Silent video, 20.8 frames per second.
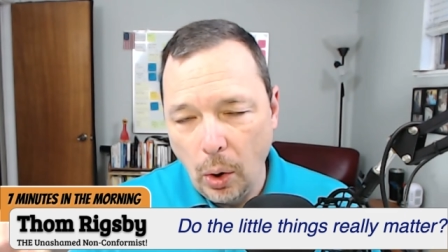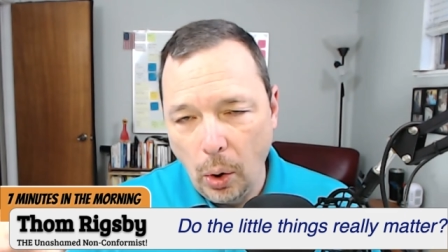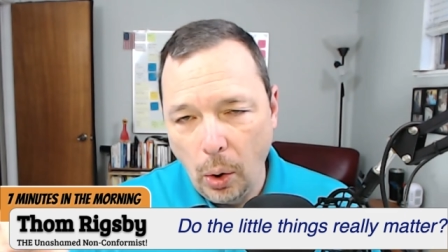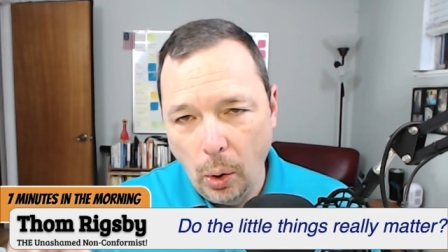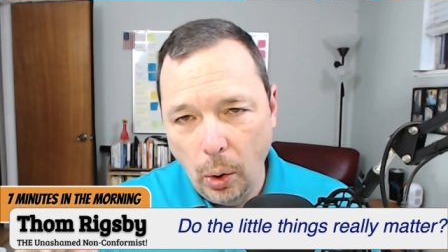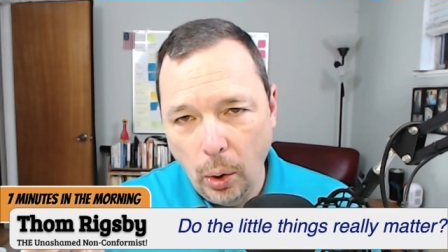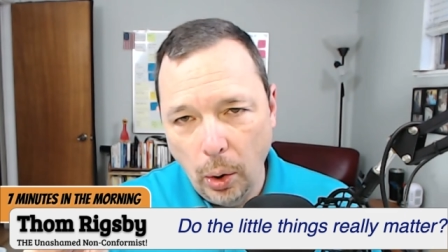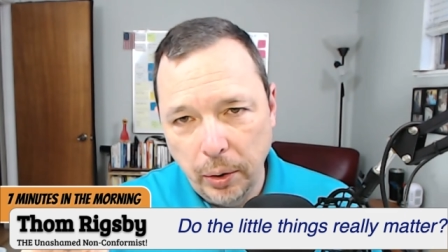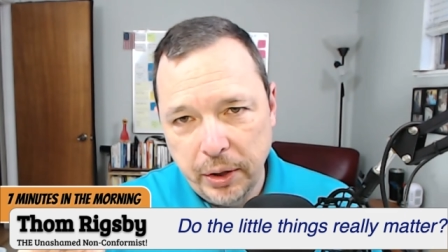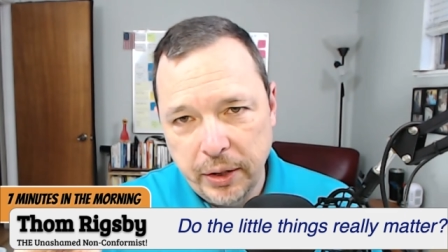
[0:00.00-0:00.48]

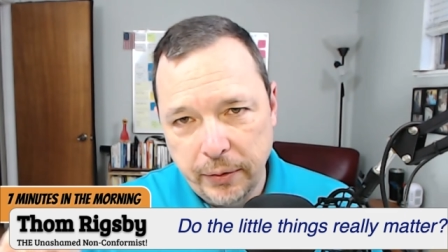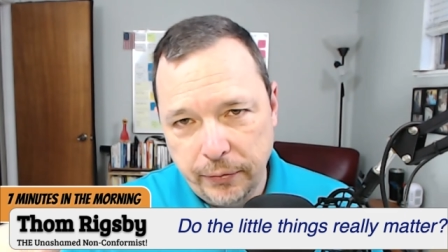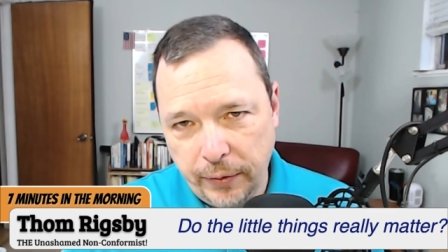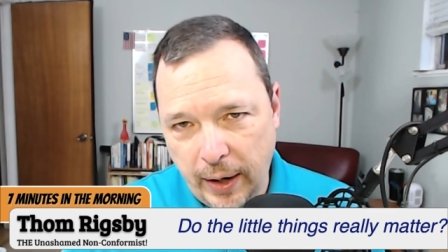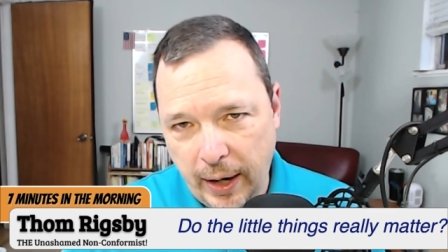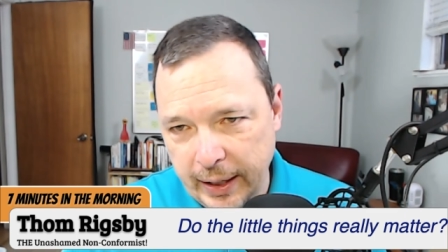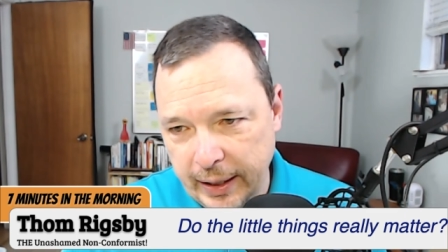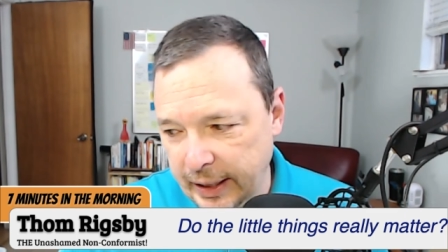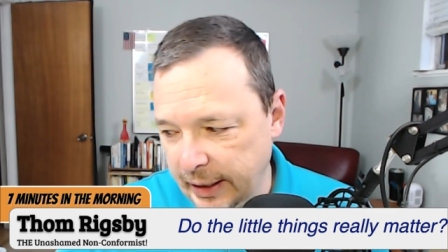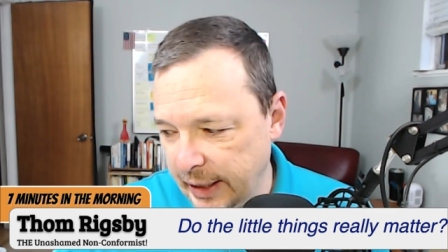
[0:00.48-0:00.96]
or
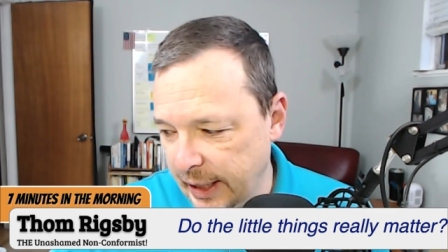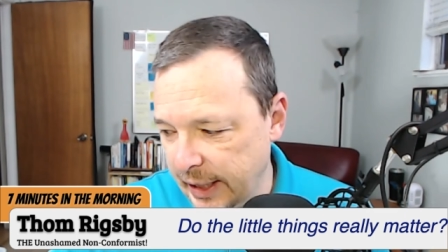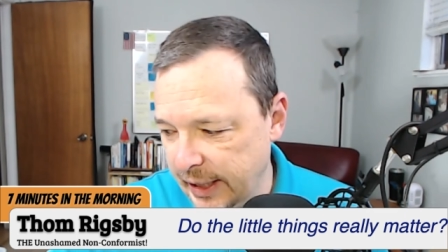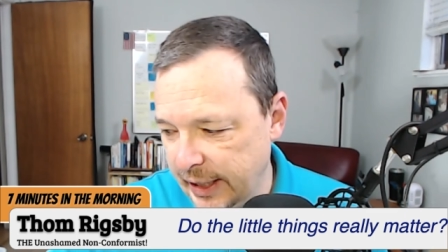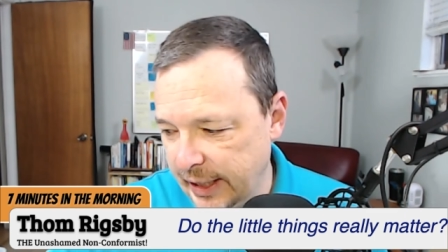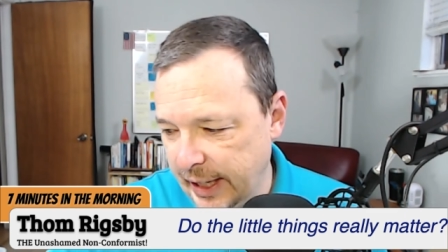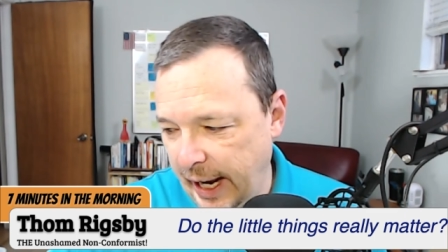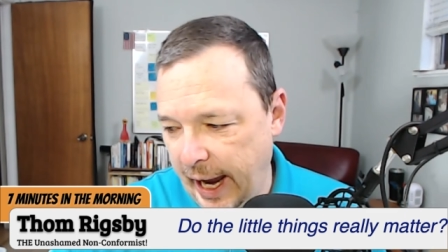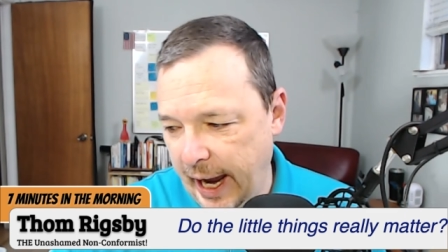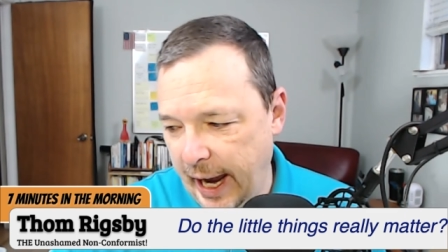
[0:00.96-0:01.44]
defining
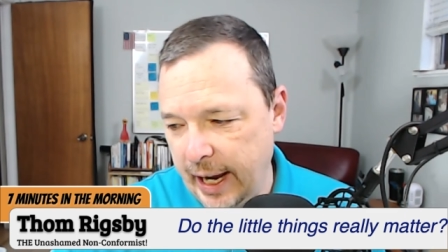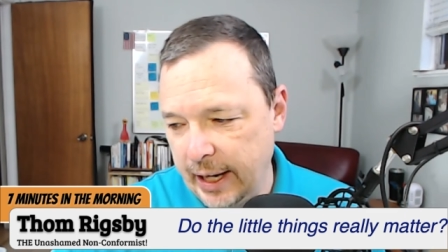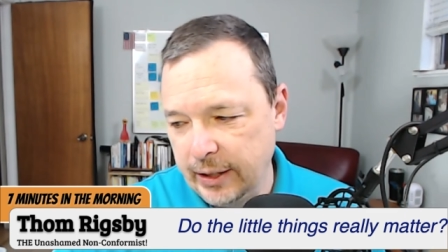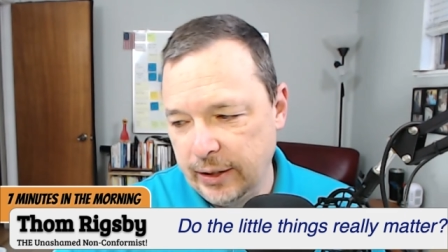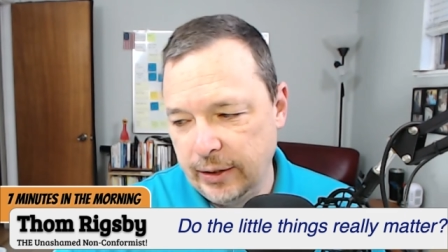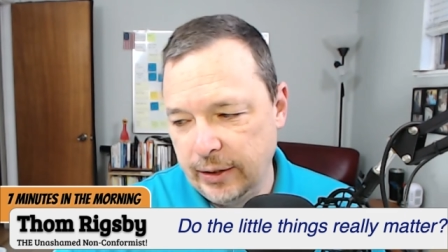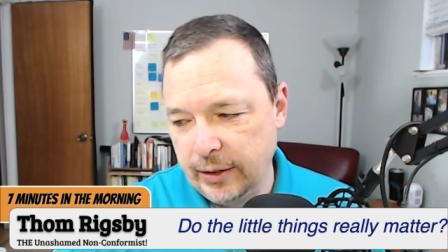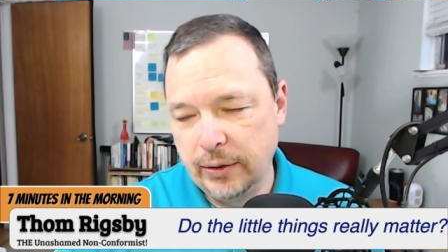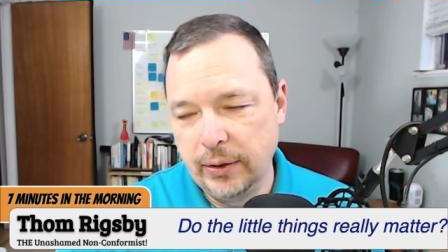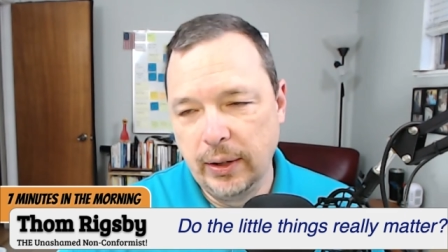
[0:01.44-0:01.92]
these
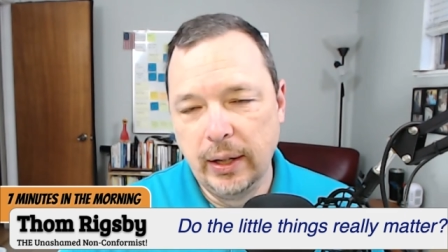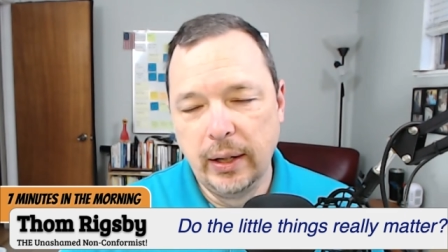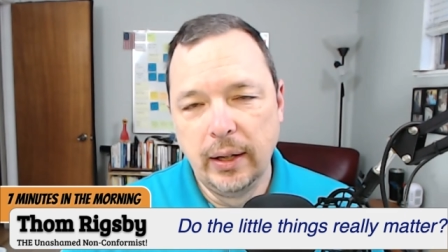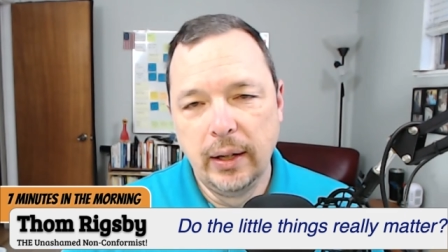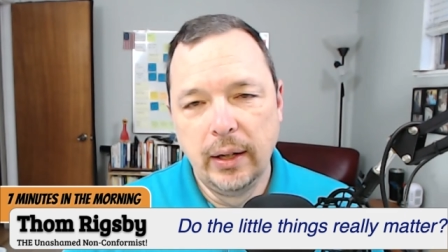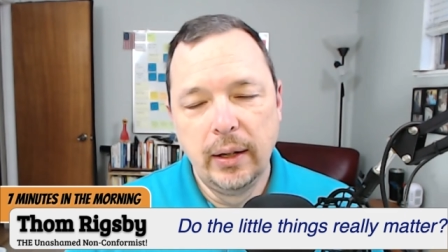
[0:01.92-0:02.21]
tasks,